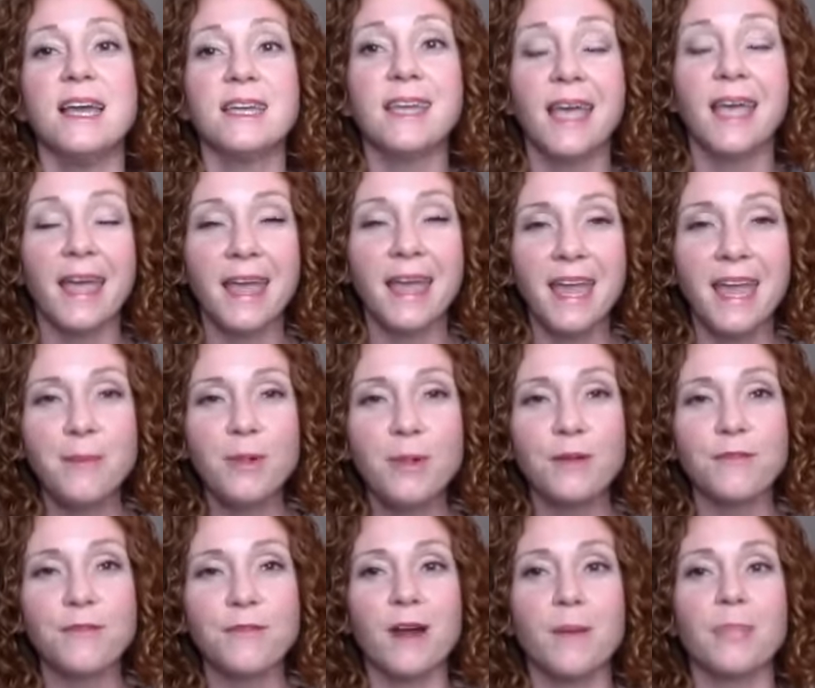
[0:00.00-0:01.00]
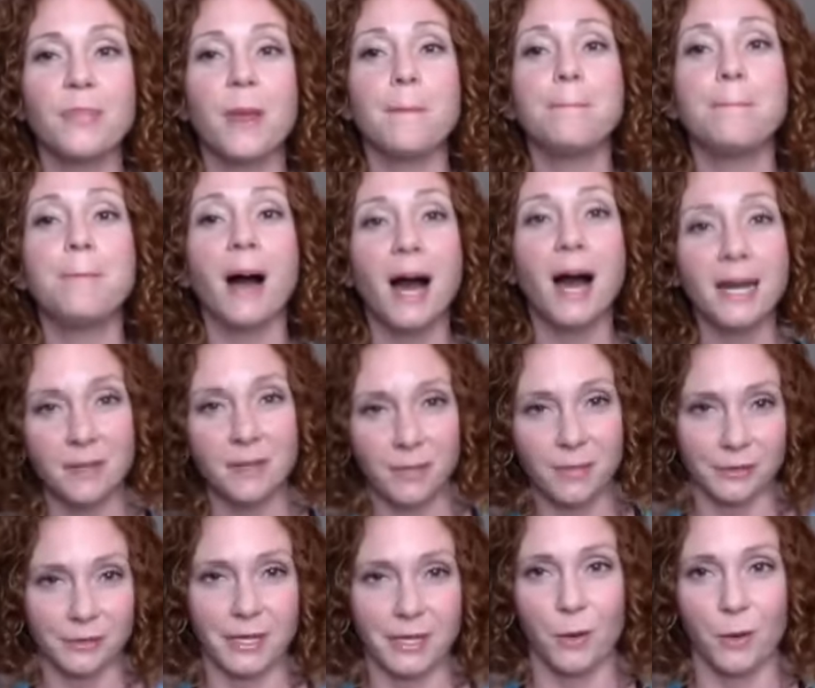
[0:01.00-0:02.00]
came from the
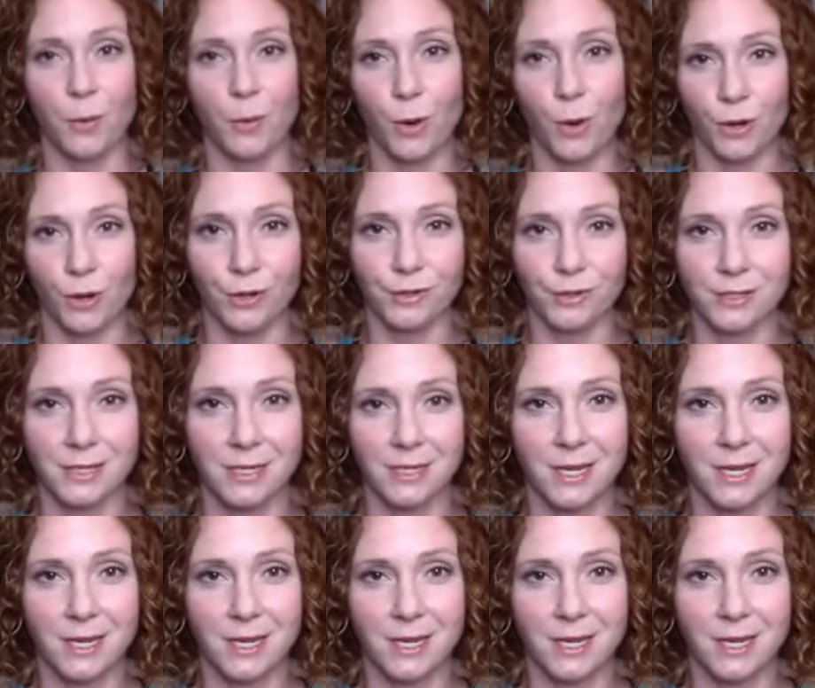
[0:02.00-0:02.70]
bodybuilding world.